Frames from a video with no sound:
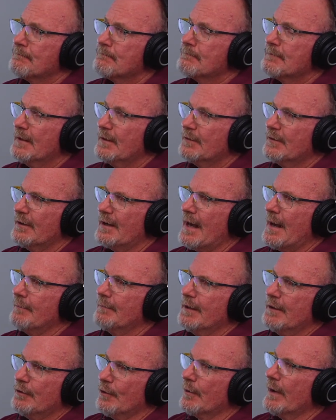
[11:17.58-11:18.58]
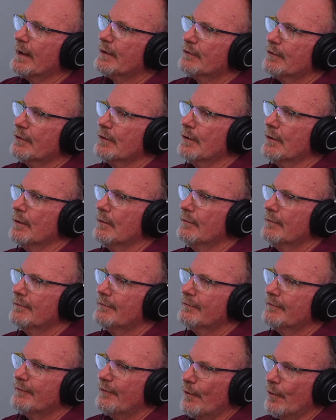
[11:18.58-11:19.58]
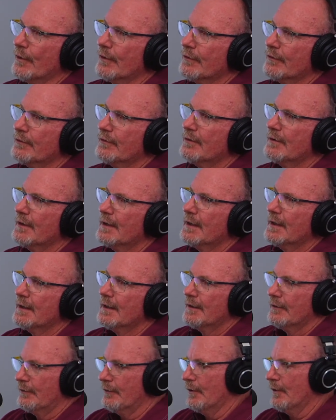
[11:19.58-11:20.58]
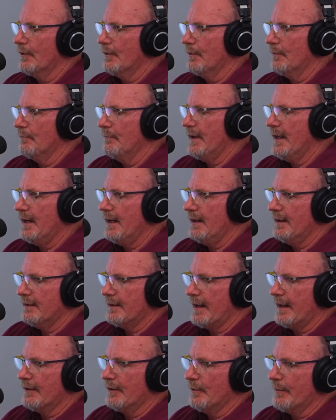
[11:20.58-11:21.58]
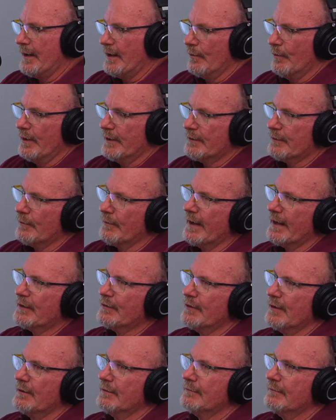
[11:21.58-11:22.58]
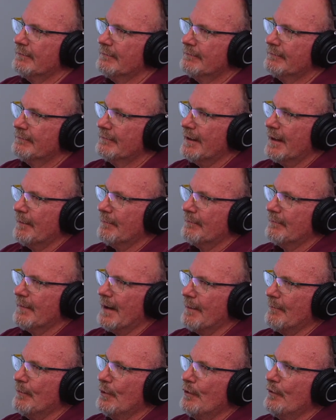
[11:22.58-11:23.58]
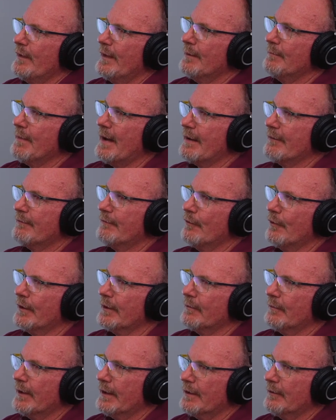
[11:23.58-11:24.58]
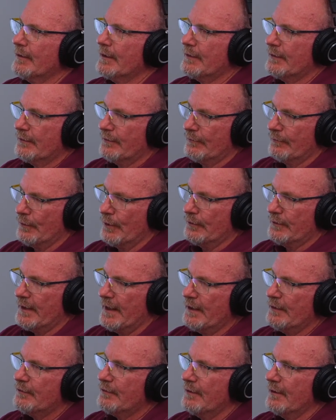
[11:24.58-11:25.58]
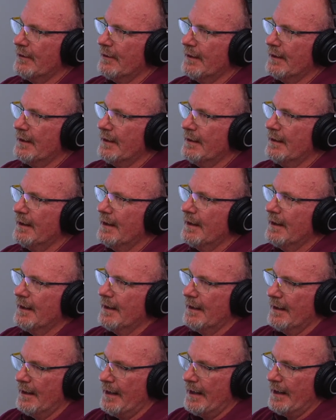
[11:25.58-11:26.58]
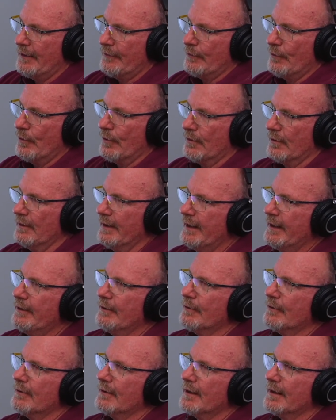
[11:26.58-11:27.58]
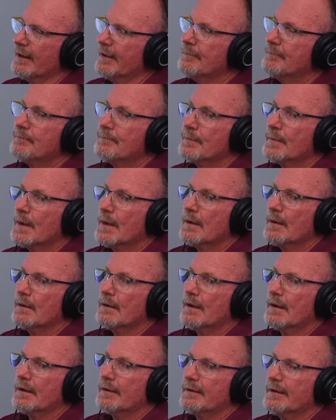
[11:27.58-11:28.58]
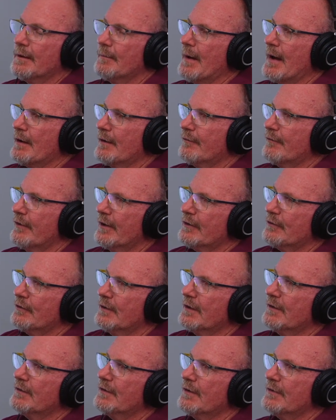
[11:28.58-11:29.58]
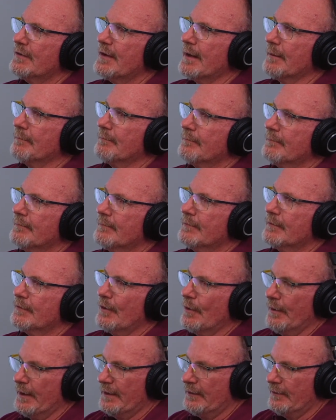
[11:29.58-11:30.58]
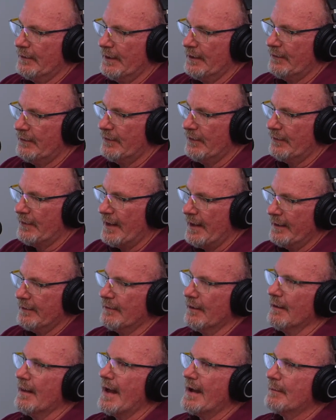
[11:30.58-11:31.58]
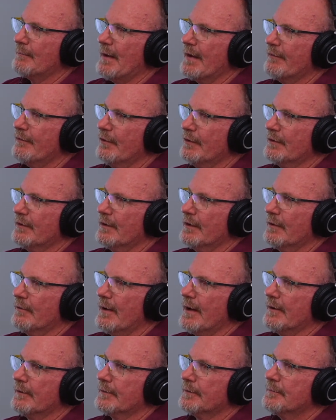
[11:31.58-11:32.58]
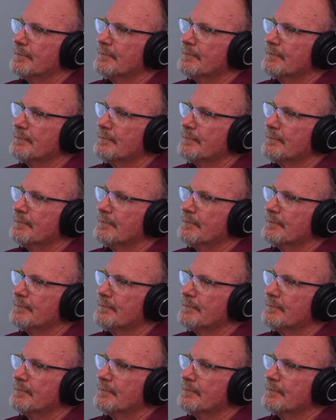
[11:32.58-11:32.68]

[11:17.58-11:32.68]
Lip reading: it's an omnidirectional force. So meaning that no matter what direction I'm moving my foot, whether it's rotationally and or linearly, the amount of friction is the same. So it's designed to lock my foot to the ground.